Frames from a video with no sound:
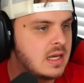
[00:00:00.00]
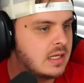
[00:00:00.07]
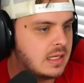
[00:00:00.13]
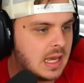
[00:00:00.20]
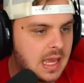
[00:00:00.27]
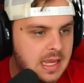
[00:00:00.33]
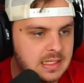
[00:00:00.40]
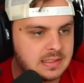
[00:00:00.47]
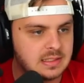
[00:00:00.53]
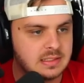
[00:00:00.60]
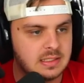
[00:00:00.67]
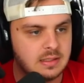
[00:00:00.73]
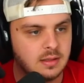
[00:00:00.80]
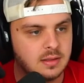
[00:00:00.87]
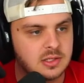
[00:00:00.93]
You hate to
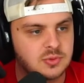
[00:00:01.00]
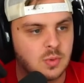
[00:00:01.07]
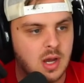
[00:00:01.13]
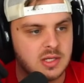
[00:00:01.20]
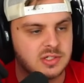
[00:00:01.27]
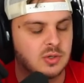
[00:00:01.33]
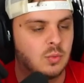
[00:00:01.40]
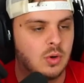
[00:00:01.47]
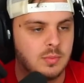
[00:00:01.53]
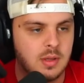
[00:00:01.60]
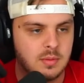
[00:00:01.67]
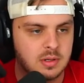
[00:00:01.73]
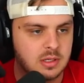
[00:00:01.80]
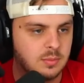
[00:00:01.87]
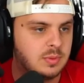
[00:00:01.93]
see that this roster won't be able
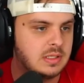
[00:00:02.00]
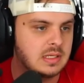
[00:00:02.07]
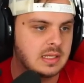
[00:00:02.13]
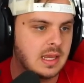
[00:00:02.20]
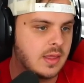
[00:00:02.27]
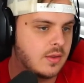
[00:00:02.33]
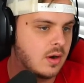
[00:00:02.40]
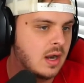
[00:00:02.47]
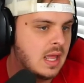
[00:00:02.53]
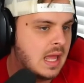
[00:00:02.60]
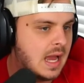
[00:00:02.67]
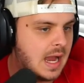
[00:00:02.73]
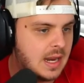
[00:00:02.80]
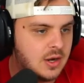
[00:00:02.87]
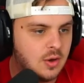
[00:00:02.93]
to compete together.
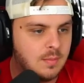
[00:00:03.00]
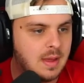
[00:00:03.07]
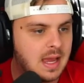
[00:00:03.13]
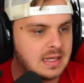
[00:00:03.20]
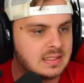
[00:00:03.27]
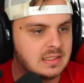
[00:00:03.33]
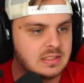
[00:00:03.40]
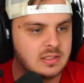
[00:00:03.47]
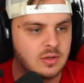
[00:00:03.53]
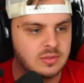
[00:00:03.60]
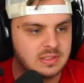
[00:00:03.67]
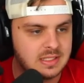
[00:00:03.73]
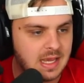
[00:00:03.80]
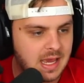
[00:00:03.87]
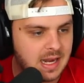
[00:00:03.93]
I know Max is so
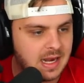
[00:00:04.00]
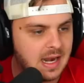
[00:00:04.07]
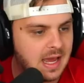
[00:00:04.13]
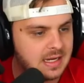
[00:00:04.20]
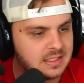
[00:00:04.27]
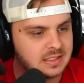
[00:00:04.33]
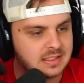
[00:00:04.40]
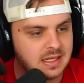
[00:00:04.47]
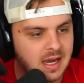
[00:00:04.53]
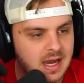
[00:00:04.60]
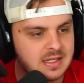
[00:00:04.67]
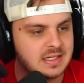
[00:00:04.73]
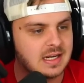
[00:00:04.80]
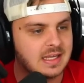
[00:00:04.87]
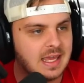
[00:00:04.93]
sad, and I just,
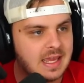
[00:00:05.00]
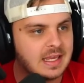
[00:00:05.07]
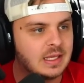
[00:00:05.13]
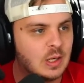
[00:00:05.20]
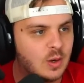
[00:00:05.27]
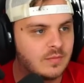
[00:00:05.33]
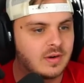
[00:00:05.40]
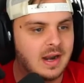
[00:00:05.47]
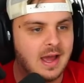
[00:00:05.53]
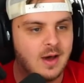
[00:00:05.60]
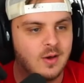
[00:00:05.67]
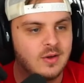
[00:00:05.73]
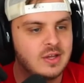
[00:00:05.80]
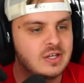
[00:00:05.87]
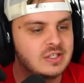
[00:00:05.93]
gosh, I can't get over
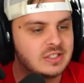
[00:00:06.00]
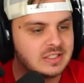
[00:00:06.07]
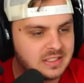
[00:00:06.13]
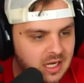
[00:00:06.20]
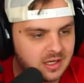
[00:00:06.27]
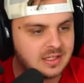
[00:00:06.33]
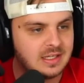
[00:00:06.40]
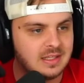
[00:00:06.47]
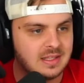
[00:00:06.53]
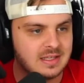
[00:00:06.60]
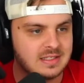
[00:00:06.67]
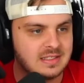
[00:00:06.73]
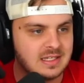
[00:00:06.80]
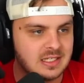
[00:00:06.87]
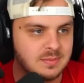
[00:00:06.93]
how sucky
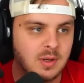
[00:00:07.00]
this is.